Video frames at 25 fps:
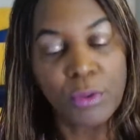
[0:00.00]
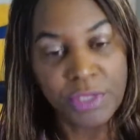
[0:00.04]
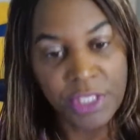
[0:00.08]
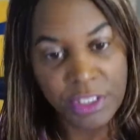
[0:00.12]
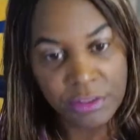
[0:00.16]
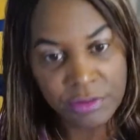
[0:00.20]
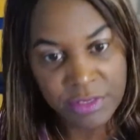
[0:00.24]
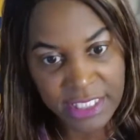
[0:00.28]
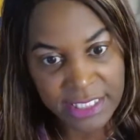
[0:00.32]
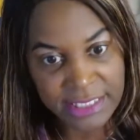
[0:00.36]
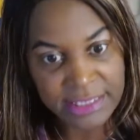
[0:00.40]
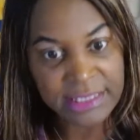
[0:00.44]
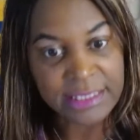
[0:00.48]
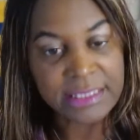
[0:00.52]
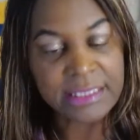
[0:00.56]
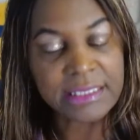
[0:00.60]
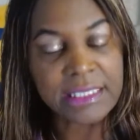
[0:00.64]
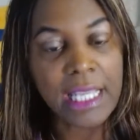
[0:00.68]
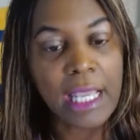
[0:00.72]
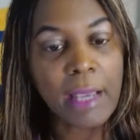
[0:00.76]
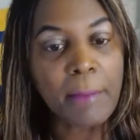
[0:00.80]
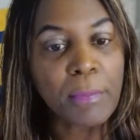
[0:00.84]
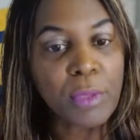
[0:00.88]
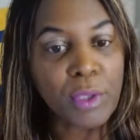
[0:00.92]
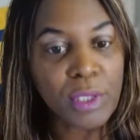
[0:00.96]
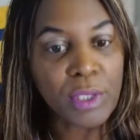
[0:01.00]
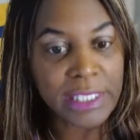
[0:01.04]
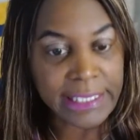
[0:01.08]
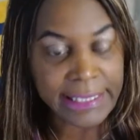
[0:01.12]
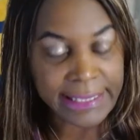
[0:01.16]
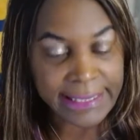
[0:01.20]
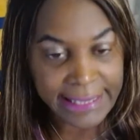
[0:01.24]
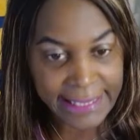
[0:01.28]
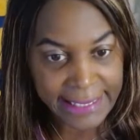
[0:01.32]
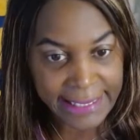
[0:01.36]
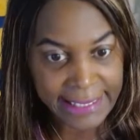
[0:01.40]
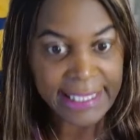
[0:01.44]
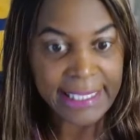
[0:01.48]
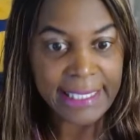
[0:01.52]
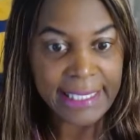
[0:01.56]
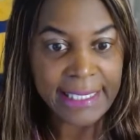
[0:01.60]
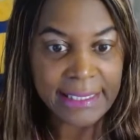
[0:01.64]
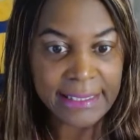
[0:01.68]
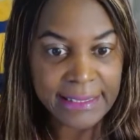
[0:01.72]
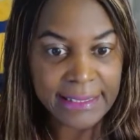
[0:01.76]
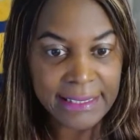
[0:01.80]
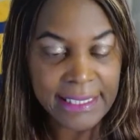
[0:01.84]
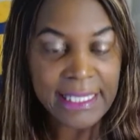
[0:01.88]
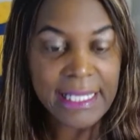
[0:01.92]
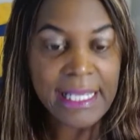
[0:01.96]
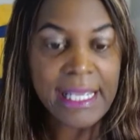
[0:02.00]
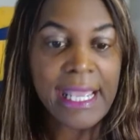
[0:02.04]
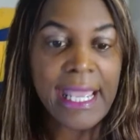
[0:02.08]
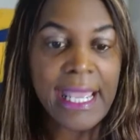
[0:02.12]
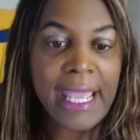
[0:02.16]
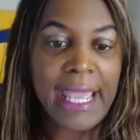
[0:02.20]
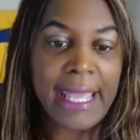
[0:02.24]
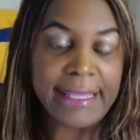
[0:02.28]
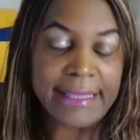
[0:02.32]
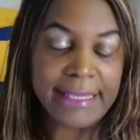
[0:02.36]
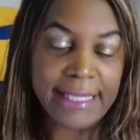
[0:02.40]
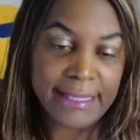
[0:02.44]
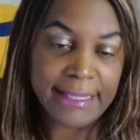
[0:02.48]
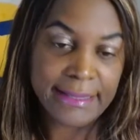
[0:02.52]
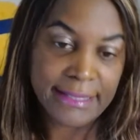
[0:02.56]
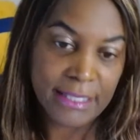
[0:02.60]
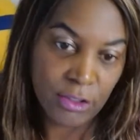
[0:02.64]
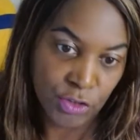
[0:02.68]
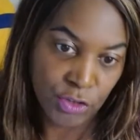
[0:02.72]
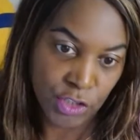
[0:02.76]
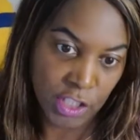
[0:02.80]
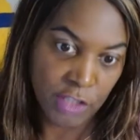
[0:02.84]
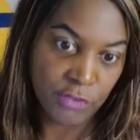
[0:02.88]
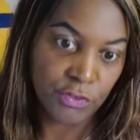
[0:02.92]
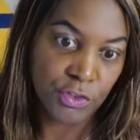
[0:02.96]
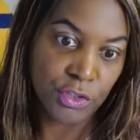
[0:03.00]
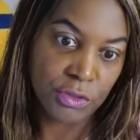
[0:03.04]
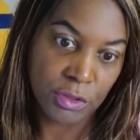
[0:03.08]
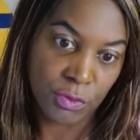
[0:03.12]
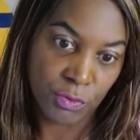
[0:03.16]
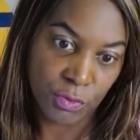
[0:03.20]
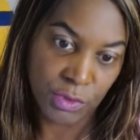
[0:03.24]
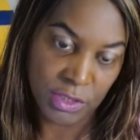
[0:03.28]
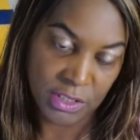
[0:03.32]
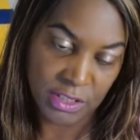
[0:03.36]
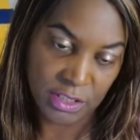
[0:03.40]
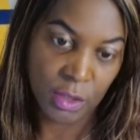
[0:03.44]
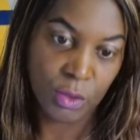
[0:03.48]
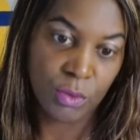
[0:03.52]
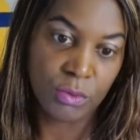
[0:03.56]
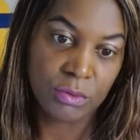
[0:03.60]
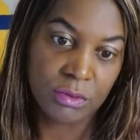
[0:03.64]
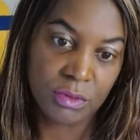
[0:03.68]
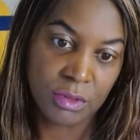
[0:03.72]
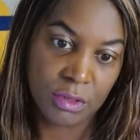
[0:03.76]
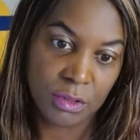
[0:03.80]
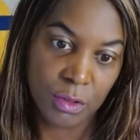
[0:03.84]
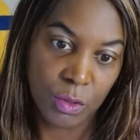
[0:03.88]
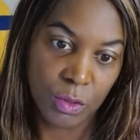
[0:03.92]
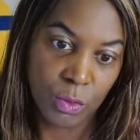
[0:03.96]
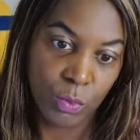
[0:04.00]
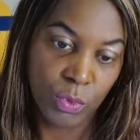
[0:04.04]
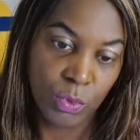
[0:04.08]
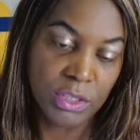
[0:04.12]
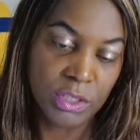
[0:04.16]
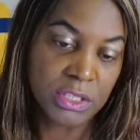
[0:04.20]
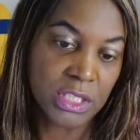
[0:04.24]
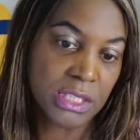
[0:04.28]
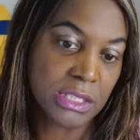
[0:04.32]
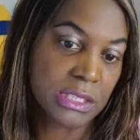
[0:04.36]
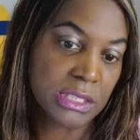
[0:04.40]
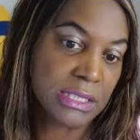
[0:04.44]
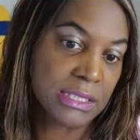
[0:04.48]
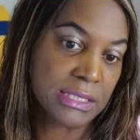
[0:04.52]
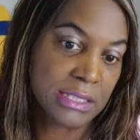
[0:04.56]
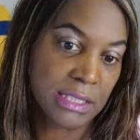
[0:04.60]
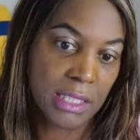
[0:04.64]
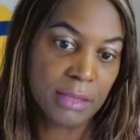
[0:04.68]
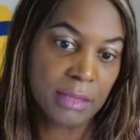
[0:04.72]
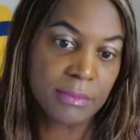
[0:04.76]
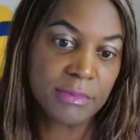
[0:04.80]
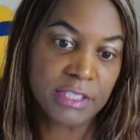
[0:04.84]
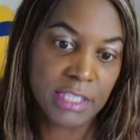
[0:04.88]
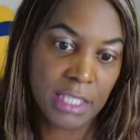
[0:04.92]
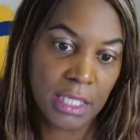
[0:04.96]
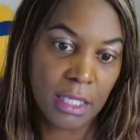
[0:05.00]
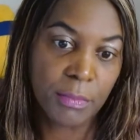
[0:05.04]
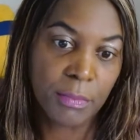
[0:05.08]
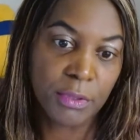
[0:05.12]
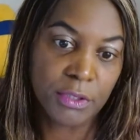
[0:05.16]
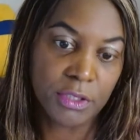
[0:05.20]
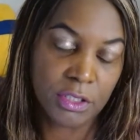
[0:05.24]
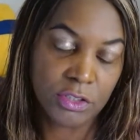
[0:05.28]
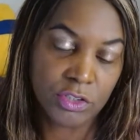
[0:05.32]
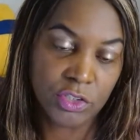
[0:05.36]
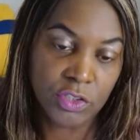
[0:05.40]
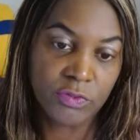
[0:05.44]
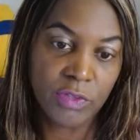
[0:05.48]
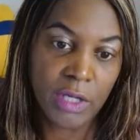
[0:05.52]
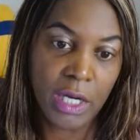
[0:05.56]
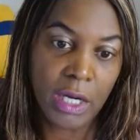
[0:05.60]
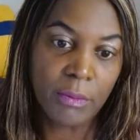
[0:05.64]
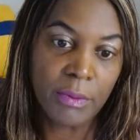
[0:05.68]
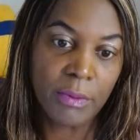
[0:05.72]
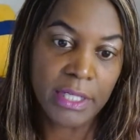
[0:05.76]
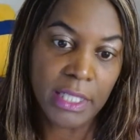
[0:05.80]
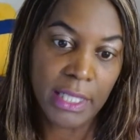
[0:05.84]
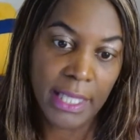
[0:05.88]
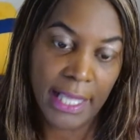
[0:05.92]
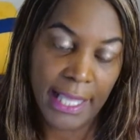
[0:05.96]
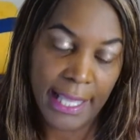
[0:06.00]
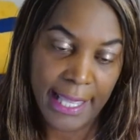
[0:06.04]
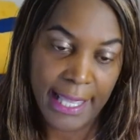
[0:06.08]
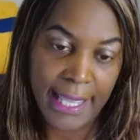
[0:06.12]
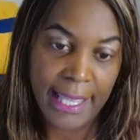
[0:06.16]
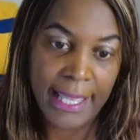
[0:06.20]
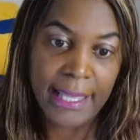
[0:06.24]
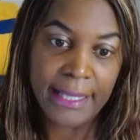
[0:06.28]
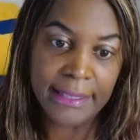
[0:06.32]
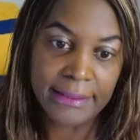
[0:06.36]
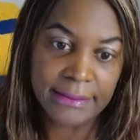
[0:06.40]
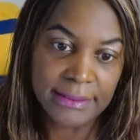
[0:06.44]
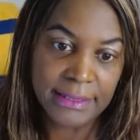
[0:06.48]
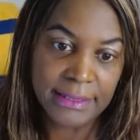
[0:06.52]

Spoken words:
They'll test the sample again, and then they'll give you the results, which is the same sample that you've already had.